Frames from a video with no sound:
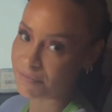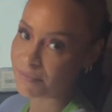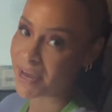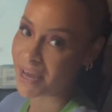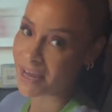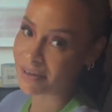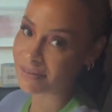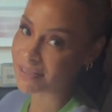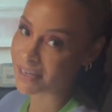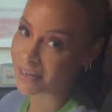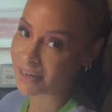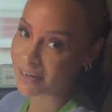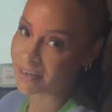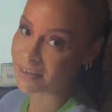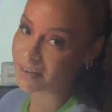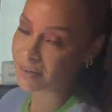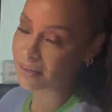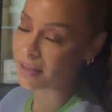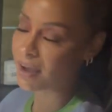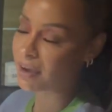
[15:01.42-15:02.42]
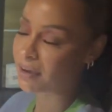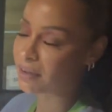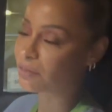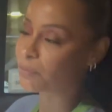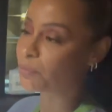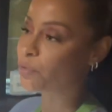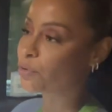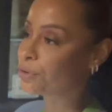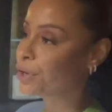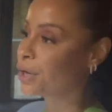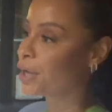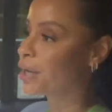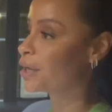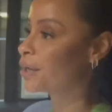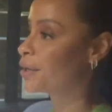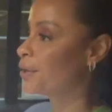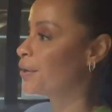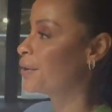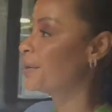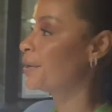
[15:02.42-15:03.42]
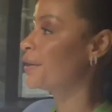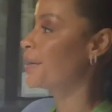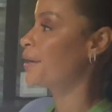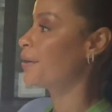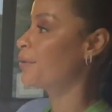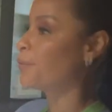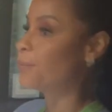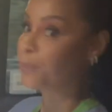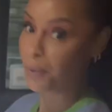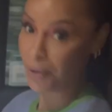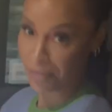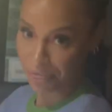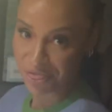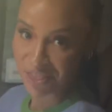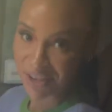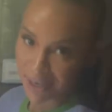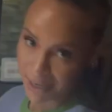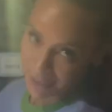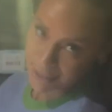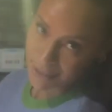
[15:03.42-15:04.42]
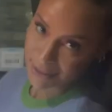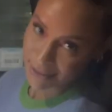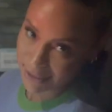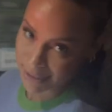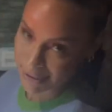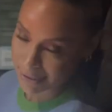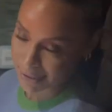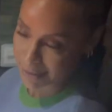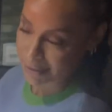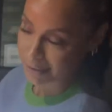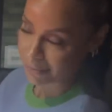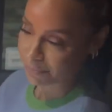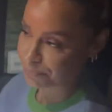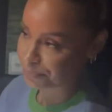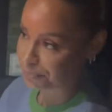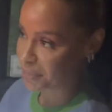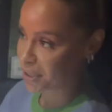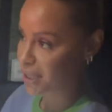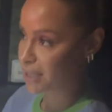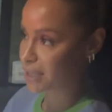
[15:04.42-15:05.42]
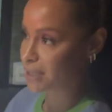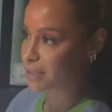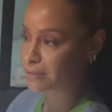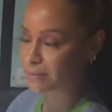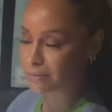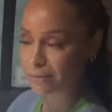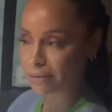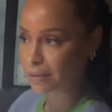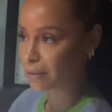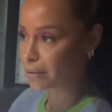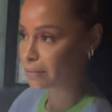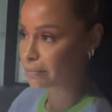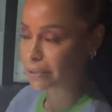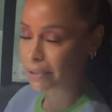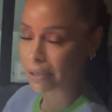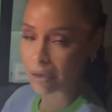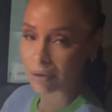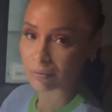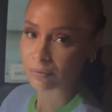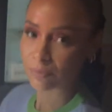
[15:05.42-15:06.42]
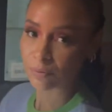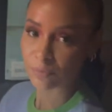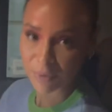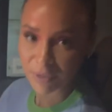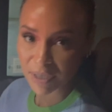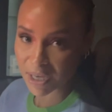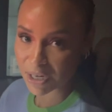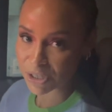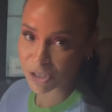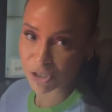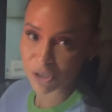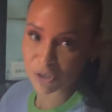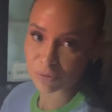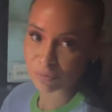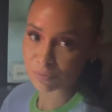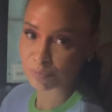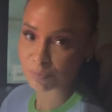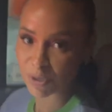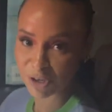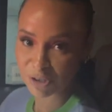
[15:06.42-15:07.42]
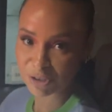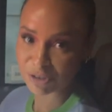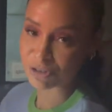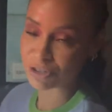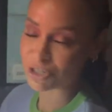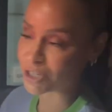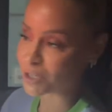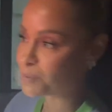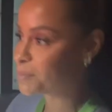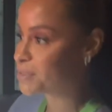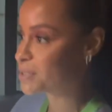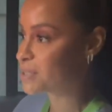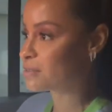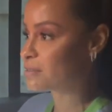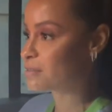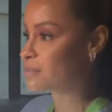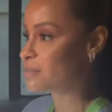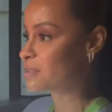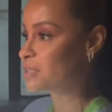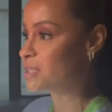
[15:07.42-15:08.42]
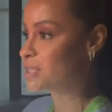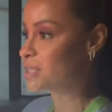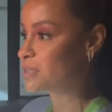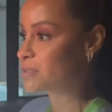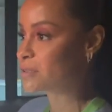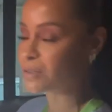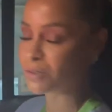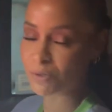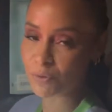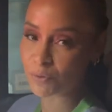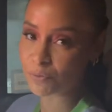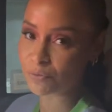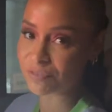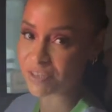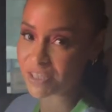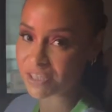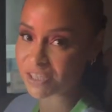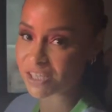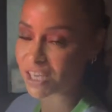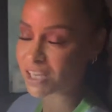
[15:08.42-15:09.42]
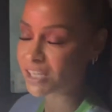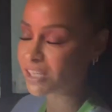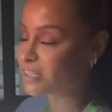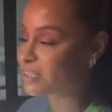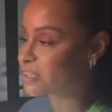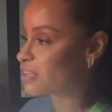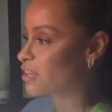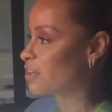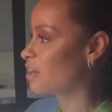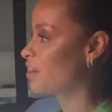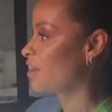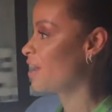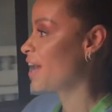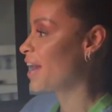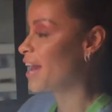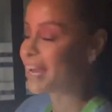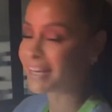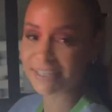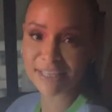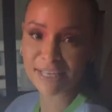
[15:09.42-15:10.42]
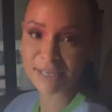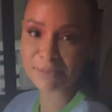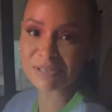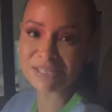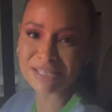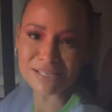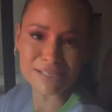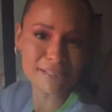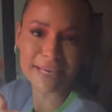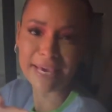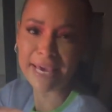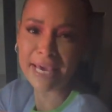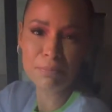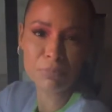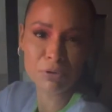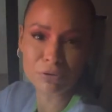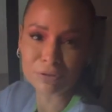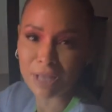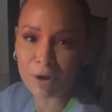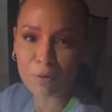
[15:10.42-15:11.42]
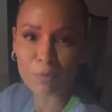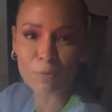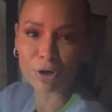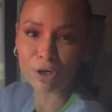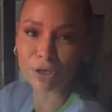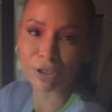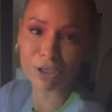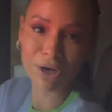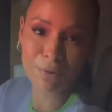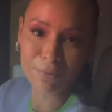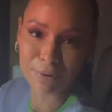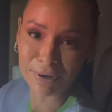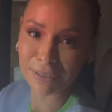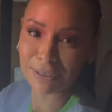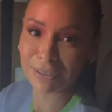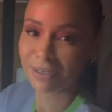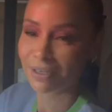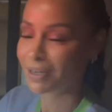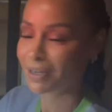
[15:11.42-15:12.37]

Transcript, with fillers: my house at 8 o'clock in the morning with the kids, because you know, we gotta shoot partnerships. This is who feeds us and keeps this cable network going.